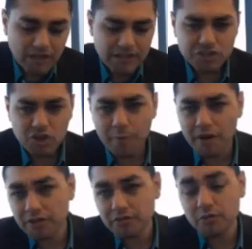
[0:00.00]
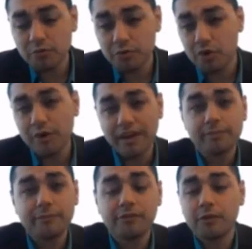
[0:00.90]
Let's jump onto YouTube real quick
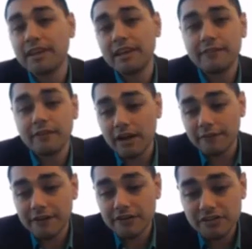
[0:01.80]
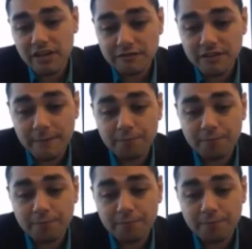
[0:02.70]
before we finish this off today.